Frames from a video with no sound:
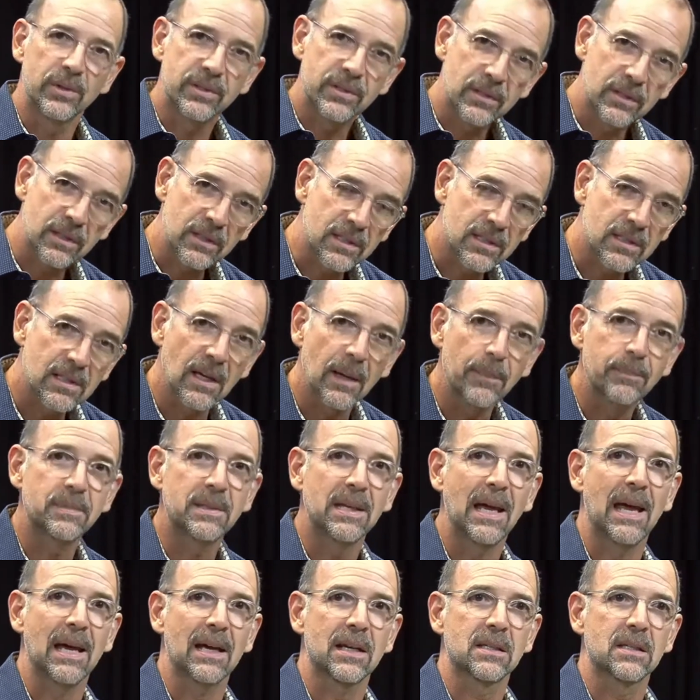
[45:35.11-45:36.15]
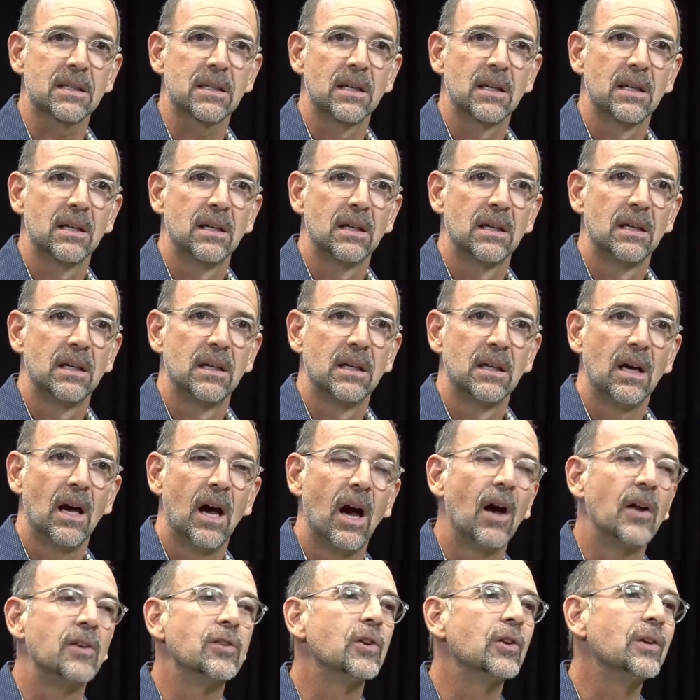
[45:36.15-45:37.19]
What's the subtext
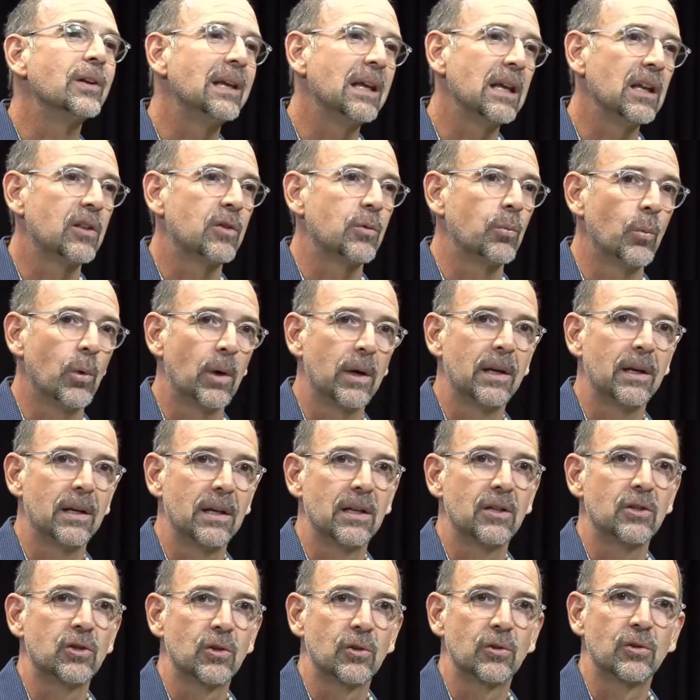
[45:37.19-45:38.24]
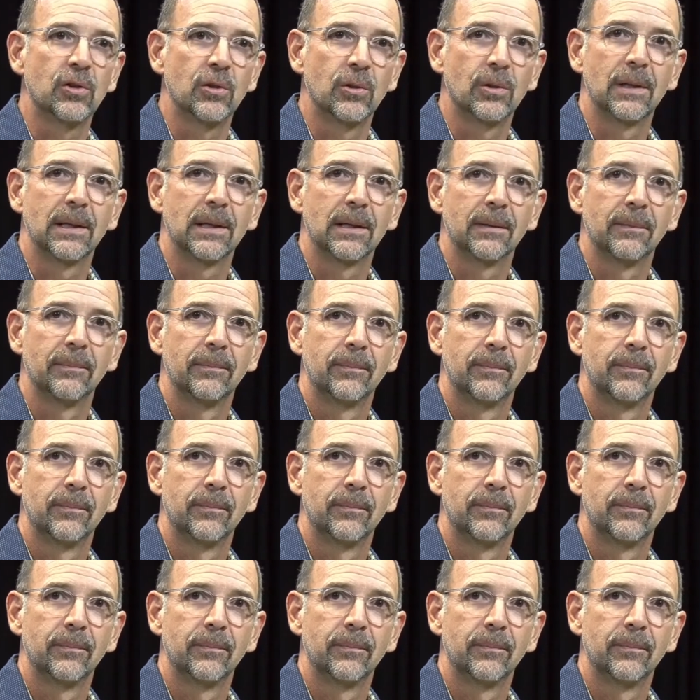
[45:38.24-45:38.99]
underneath what it is you're doing?